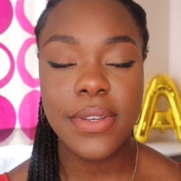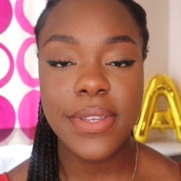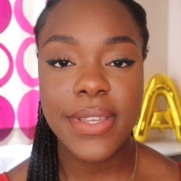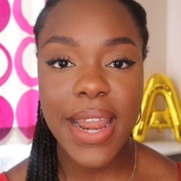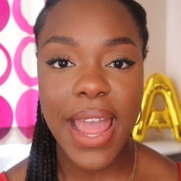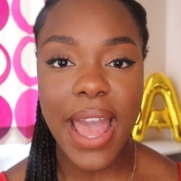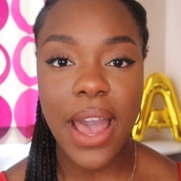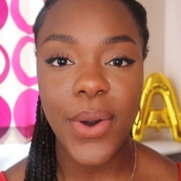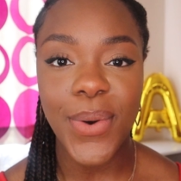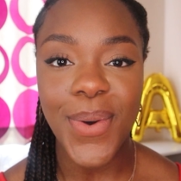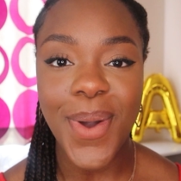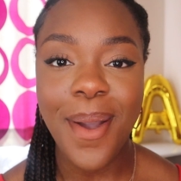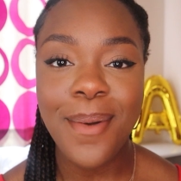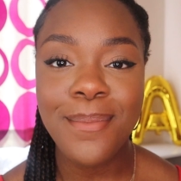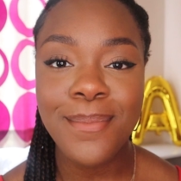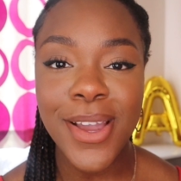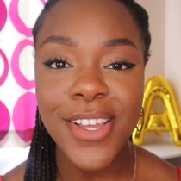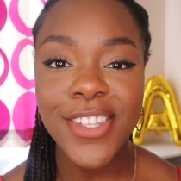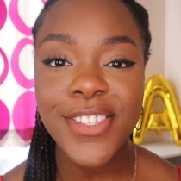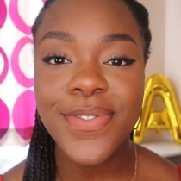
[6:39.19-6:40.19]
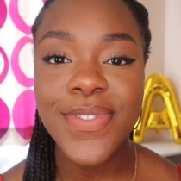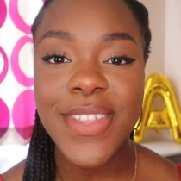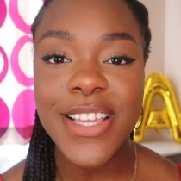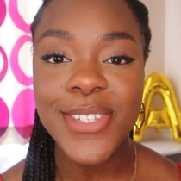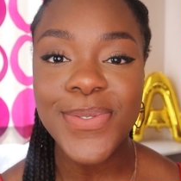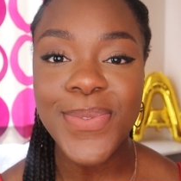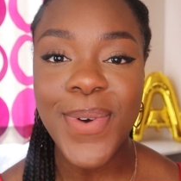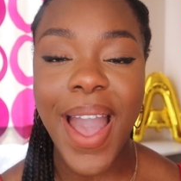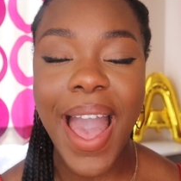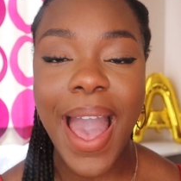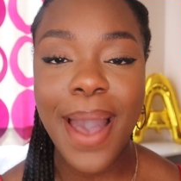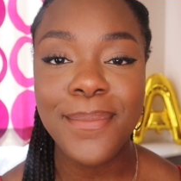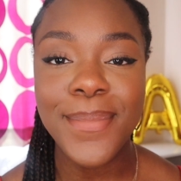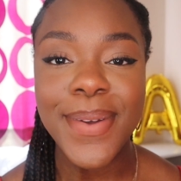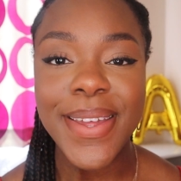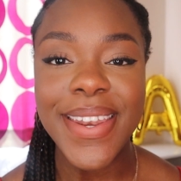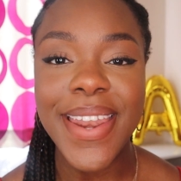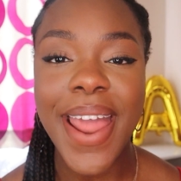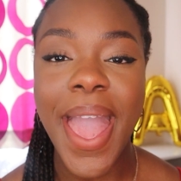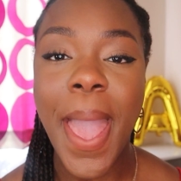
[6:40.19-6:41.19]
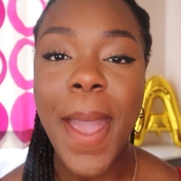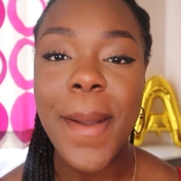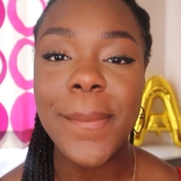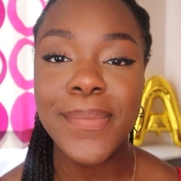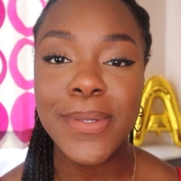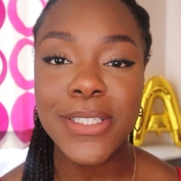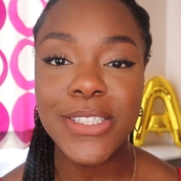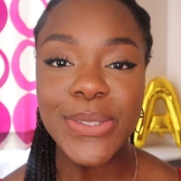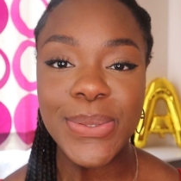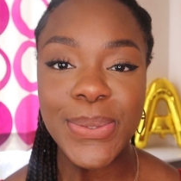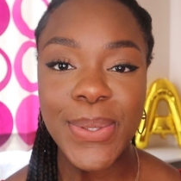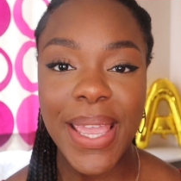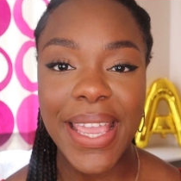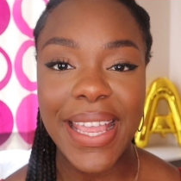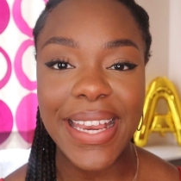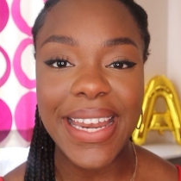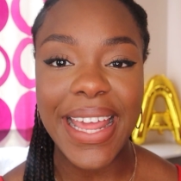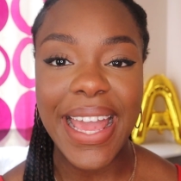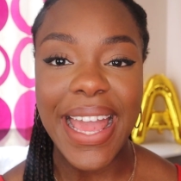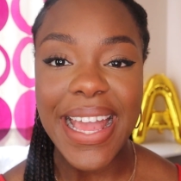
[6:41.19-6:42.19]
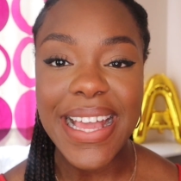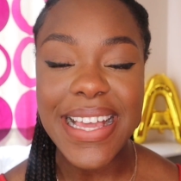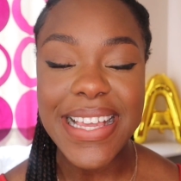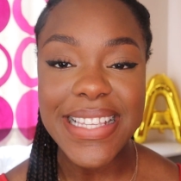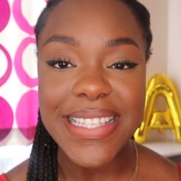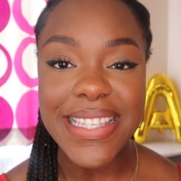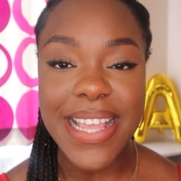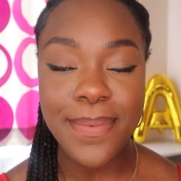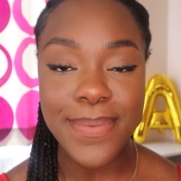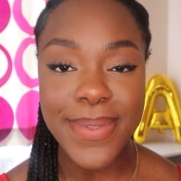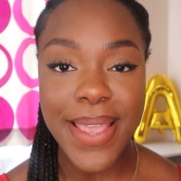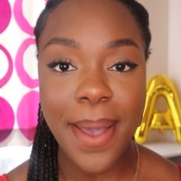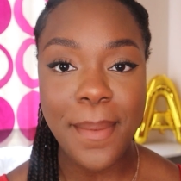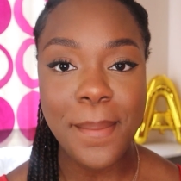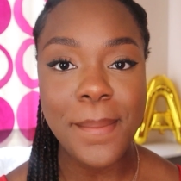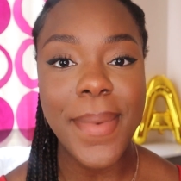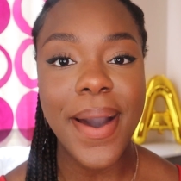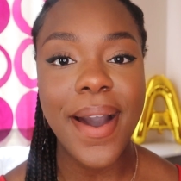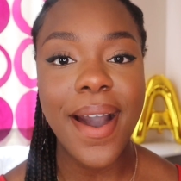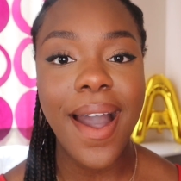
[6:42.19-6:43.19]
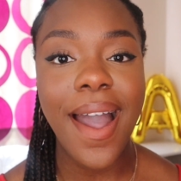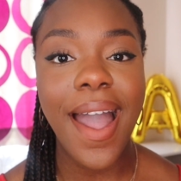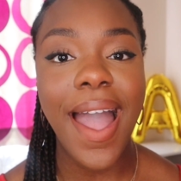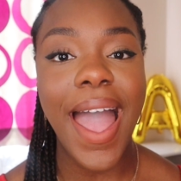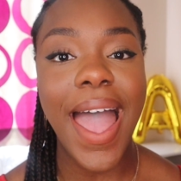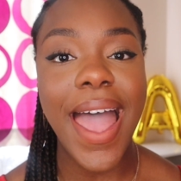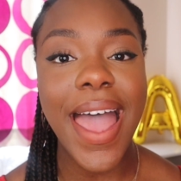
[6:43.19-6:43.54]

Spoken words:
Now, most of this will happen between September